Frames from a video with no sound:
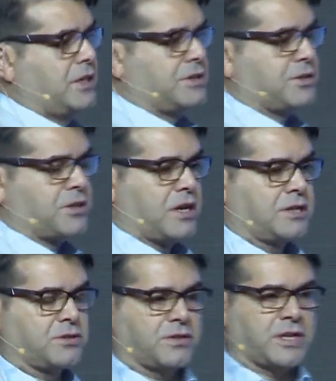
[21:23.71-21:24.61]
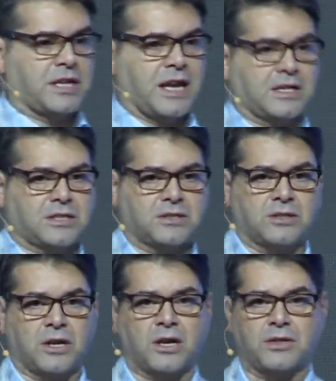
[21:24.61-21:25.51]
to try and sort of connect
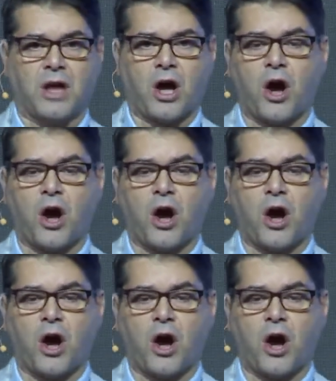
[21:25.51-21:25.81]
their